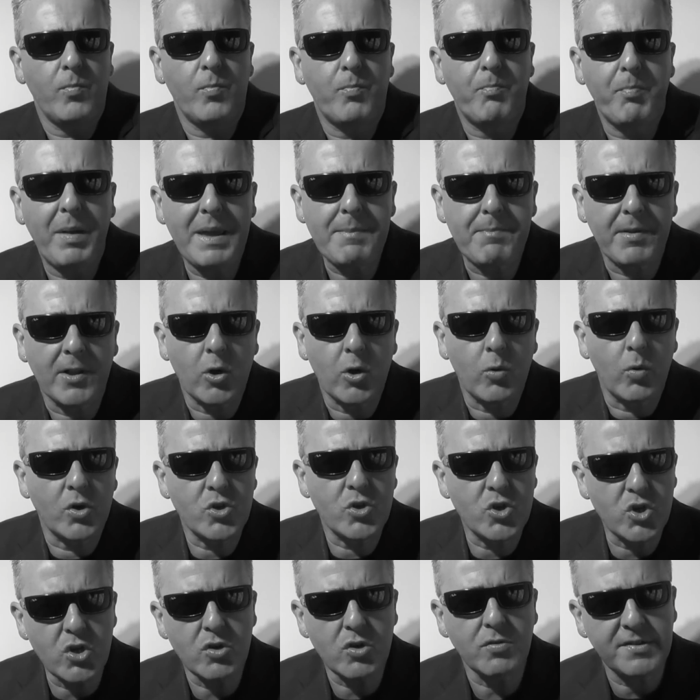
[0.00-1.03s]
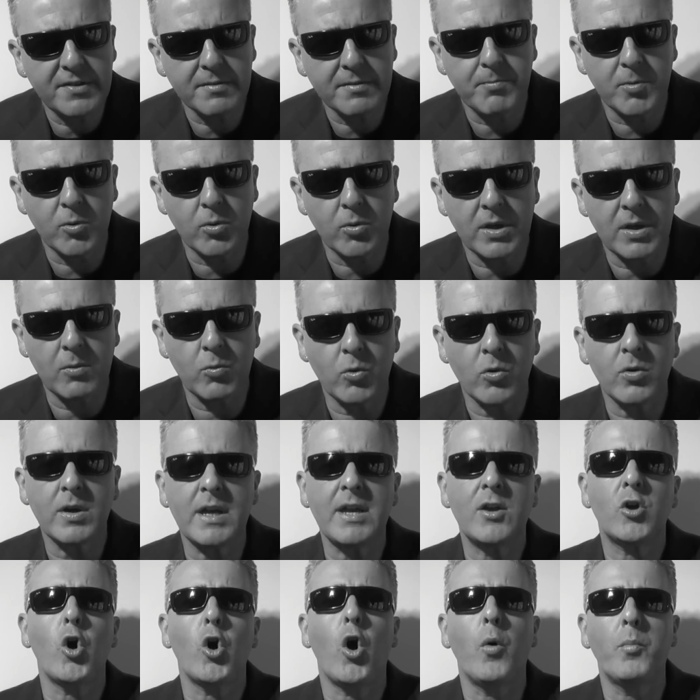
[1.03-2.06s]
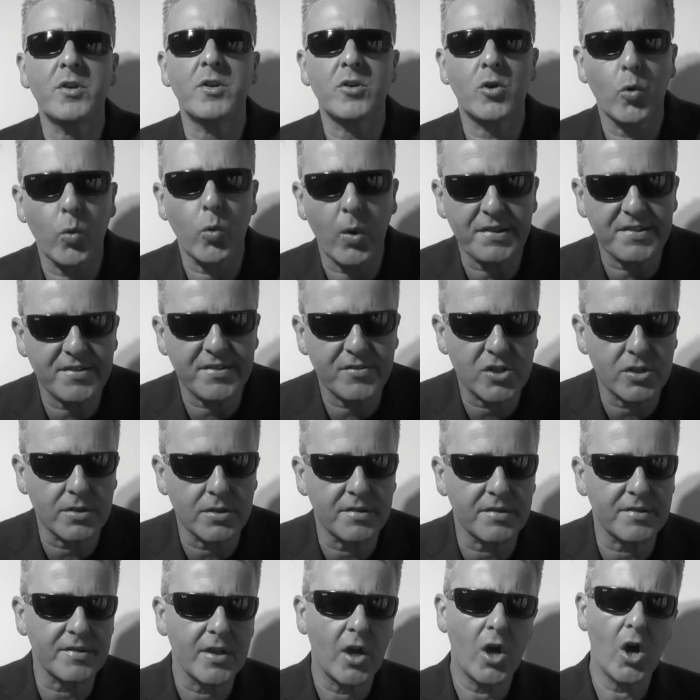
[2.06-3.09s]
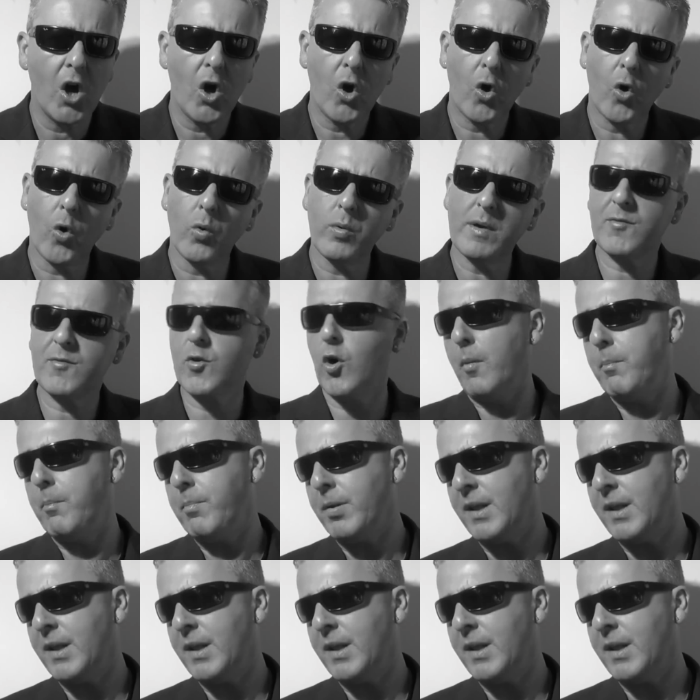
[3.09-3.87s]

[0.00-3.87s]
people who are new to Boogie-woogie, common questions, or we've got a